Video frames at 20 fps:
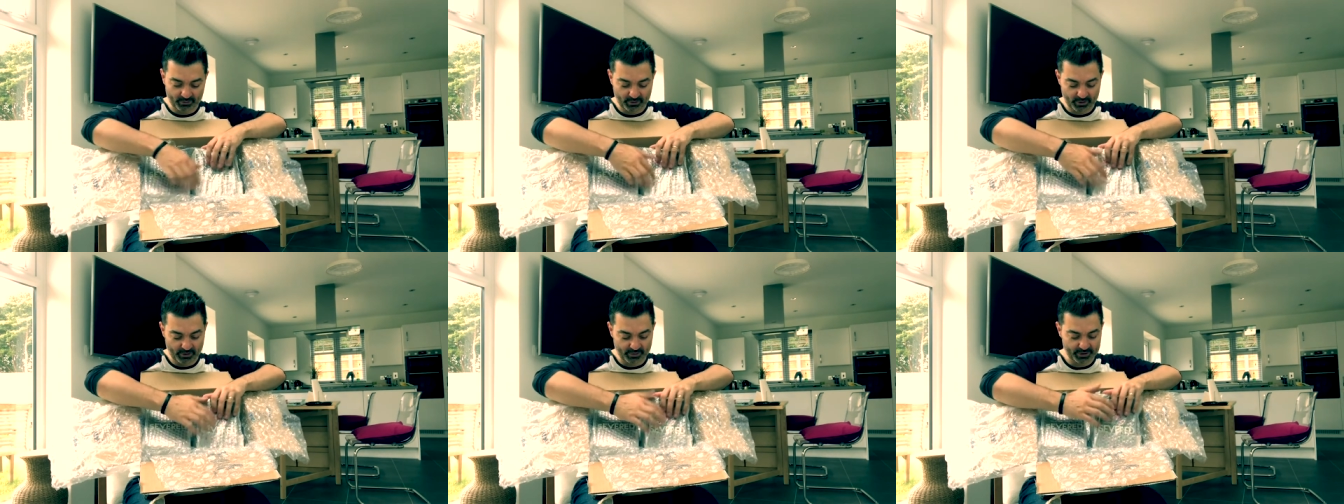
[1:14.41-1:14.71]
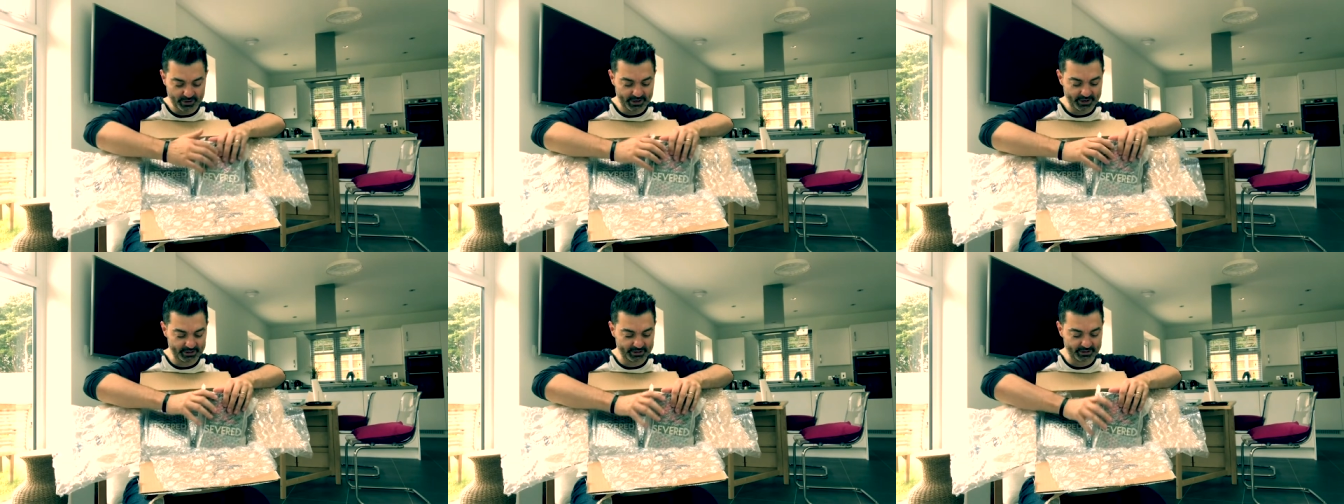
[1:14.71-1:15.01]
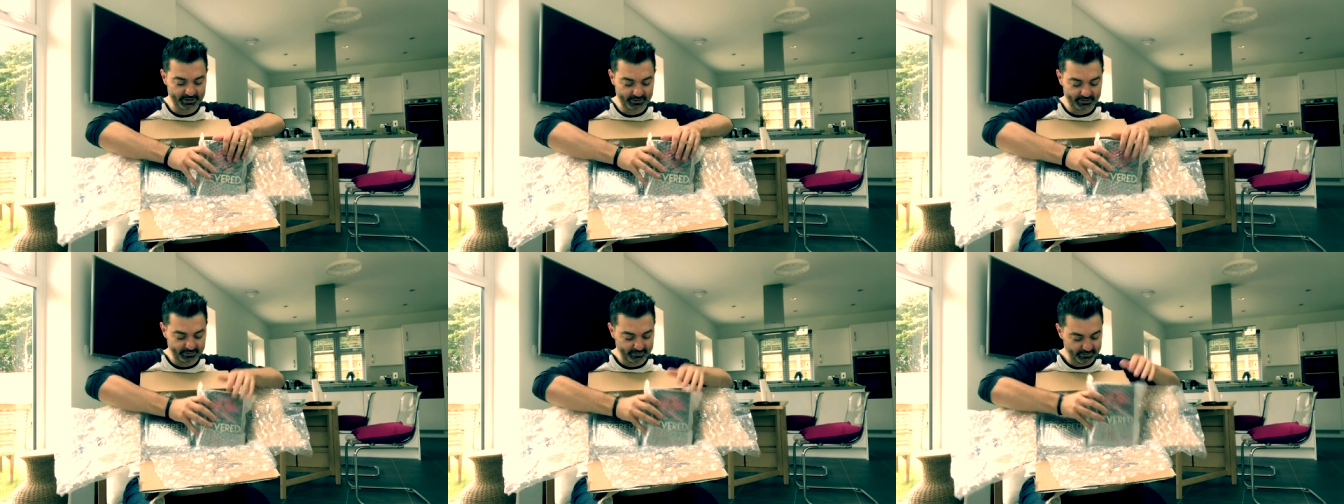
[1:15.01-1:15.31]
What are
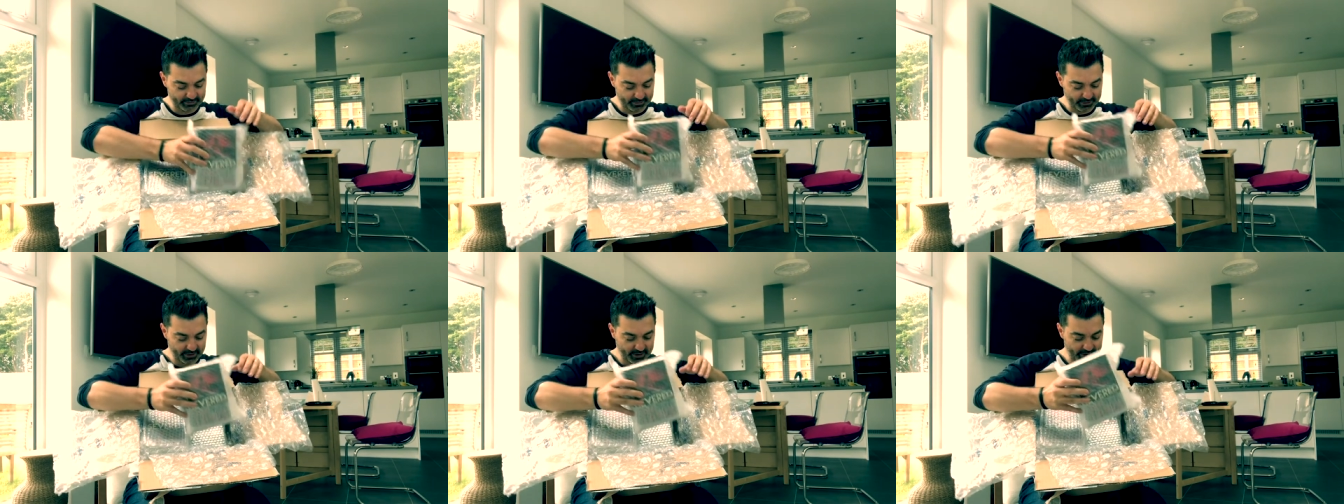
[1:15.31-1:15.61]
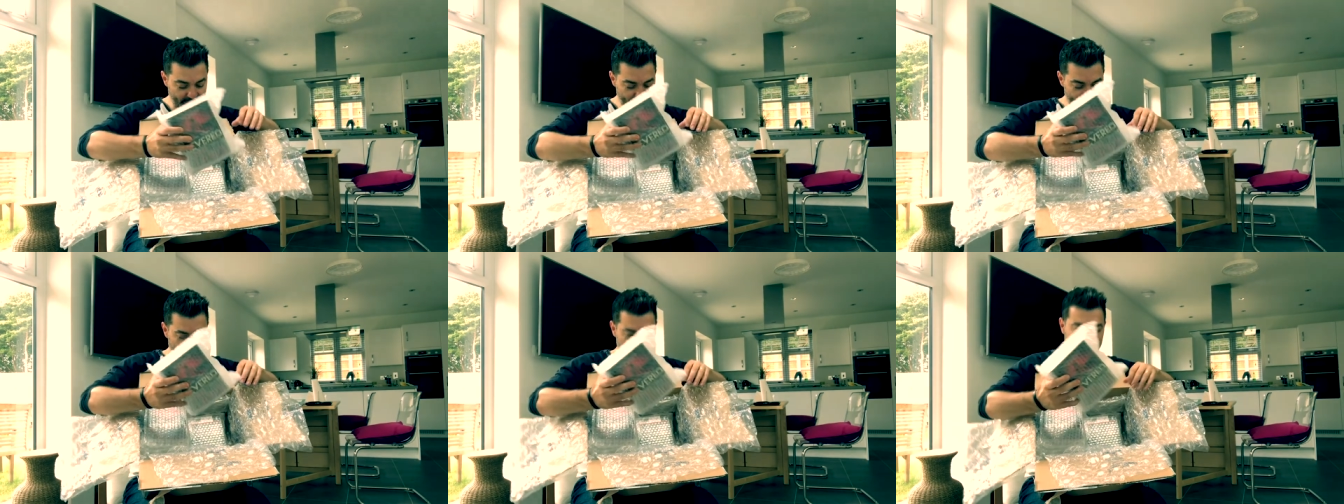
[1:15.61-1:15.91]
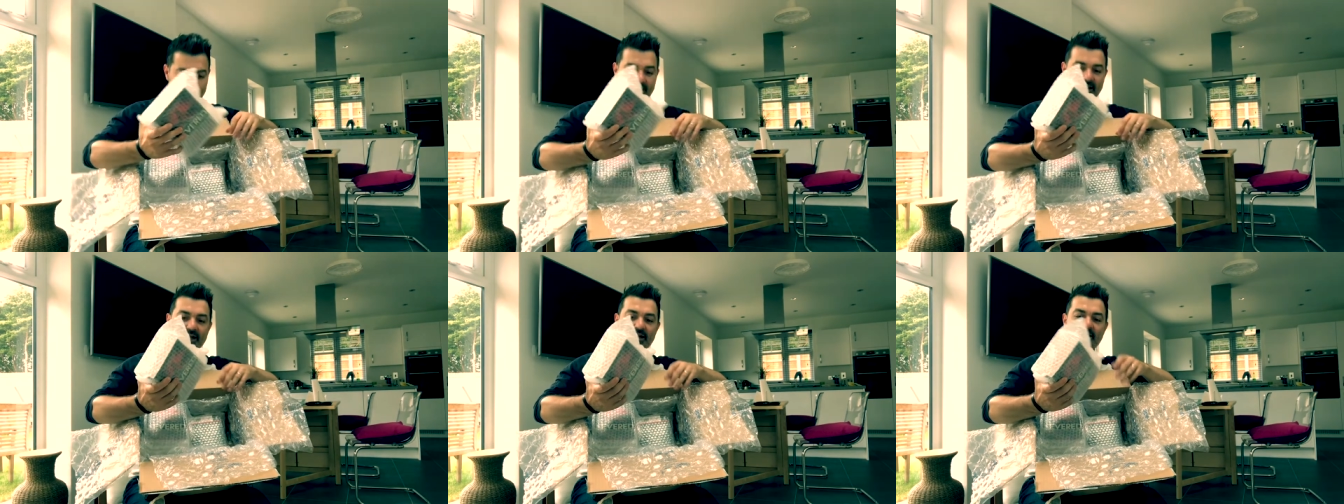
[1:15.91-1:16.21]
these? I thought that
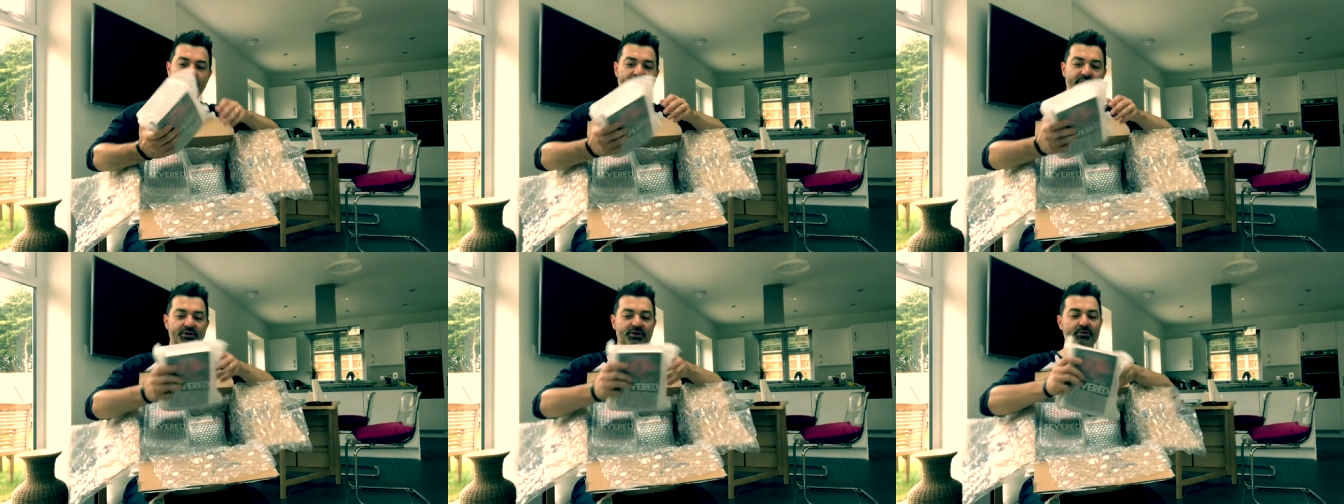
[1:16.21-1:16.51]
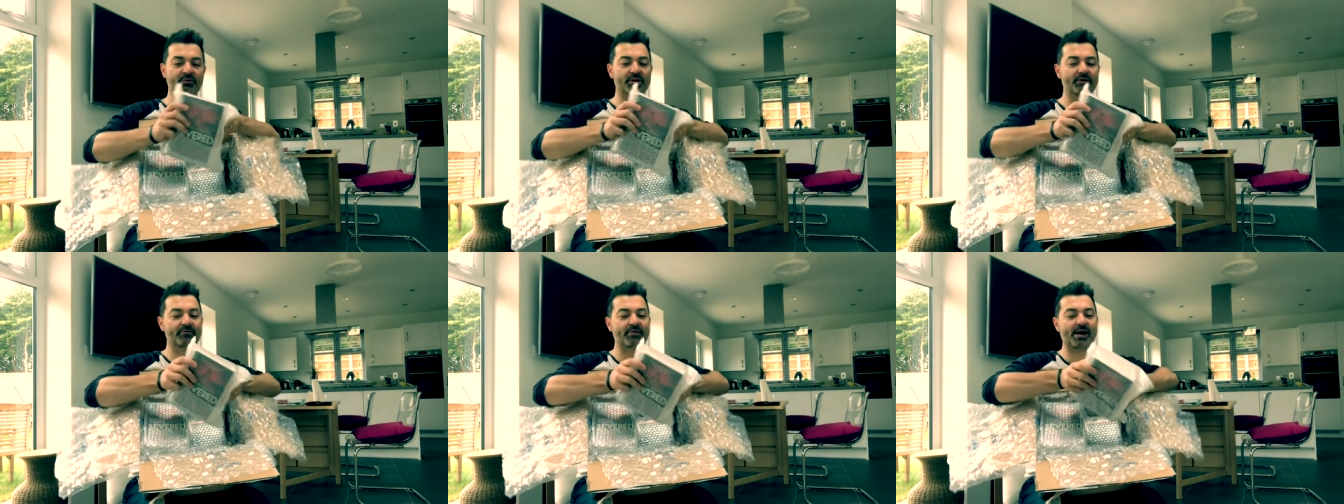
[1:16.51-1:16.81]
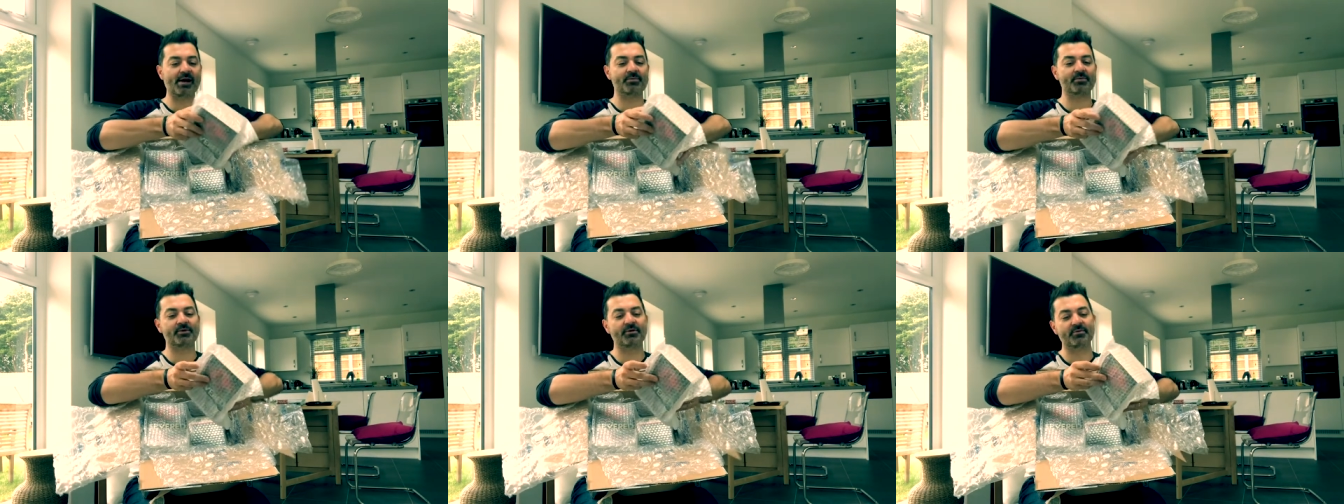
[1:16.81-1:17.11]
kind of individually
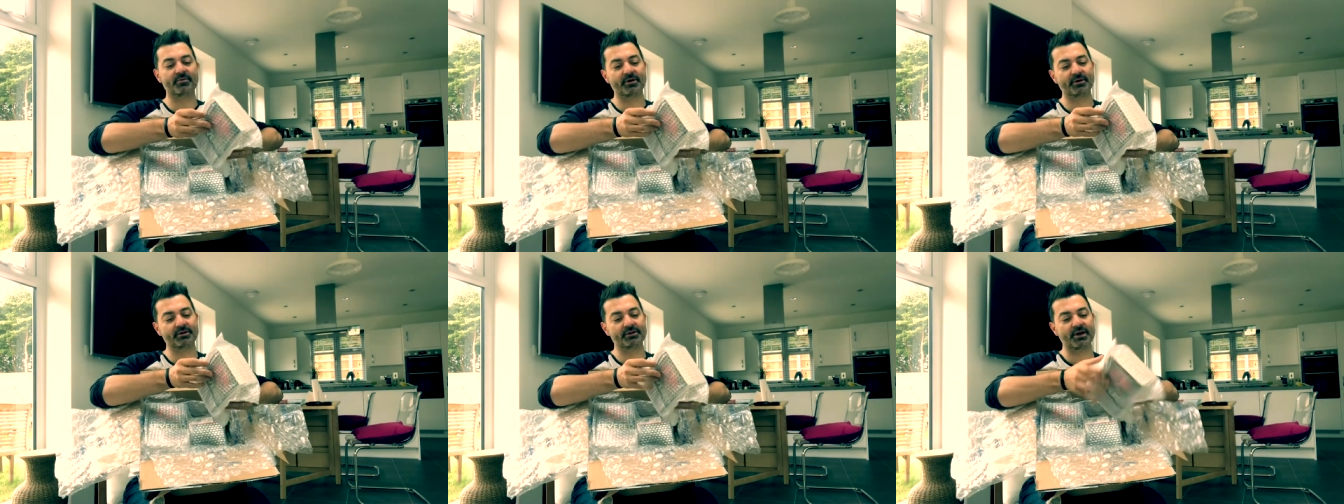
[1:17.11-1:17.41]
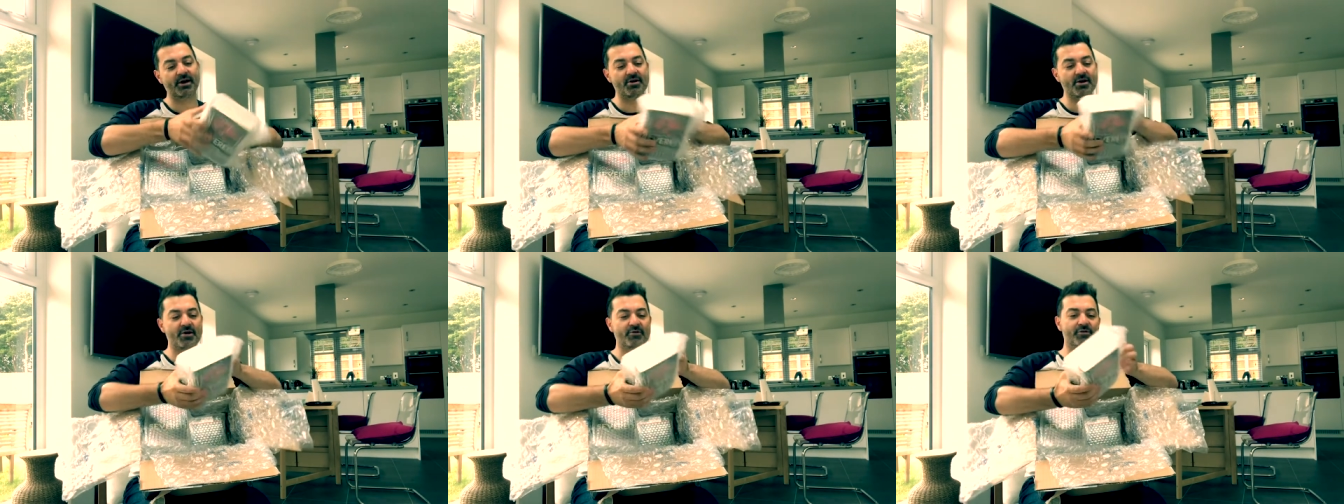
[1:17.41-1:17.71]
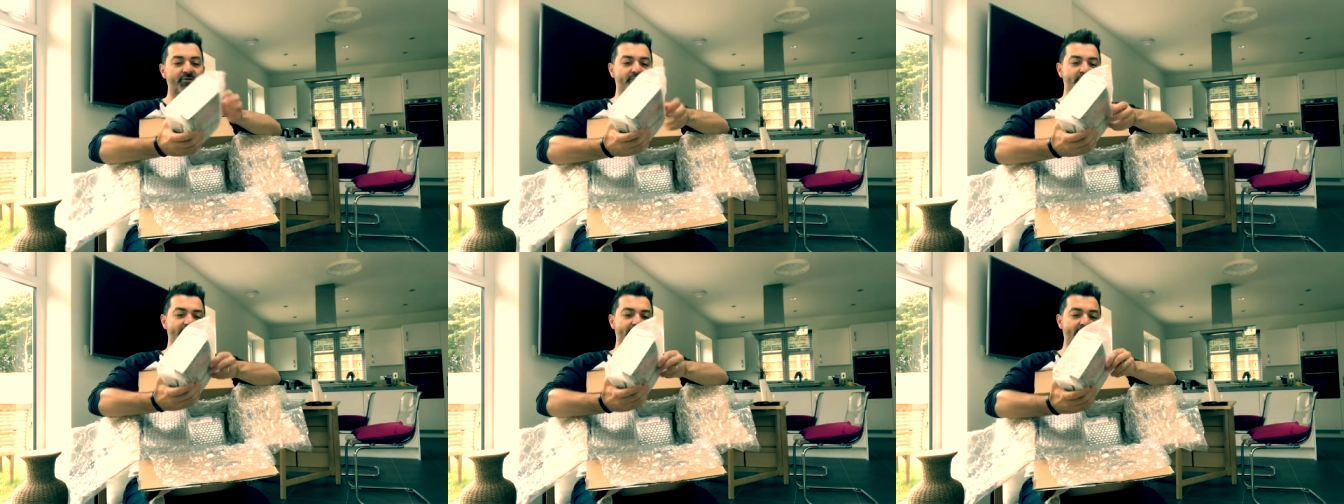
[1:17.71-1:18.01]
wrapped almost. Oh no,
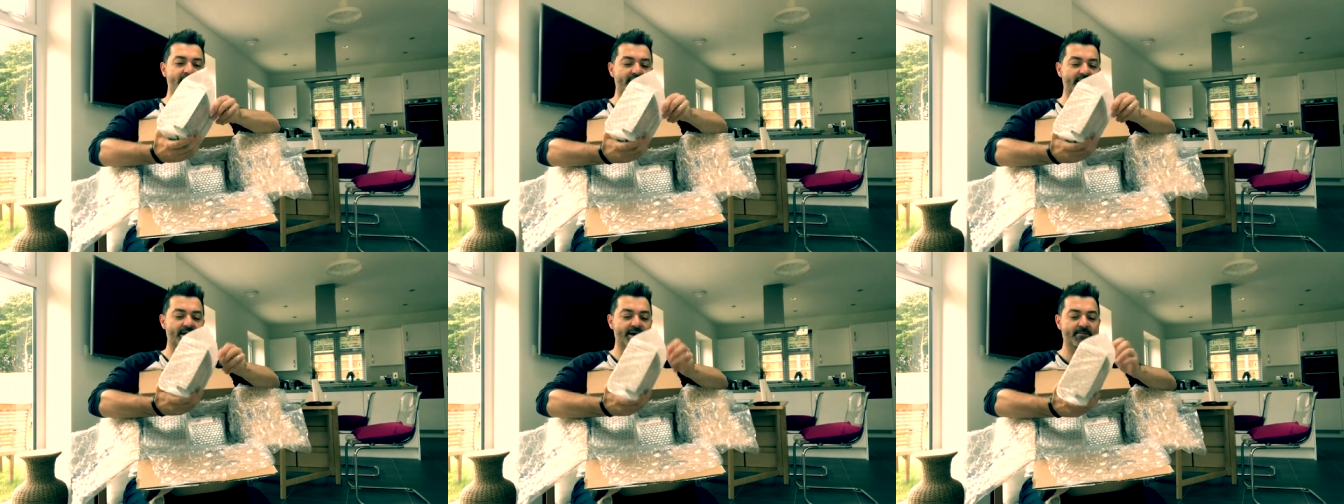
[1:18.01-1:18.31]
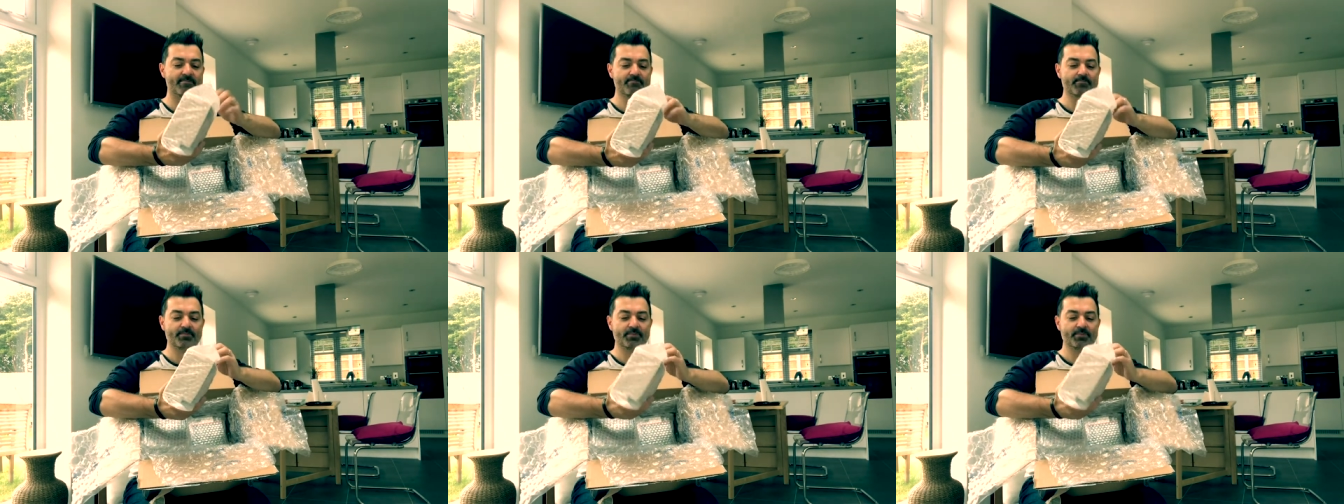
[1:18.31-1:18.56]
three in there, yeah.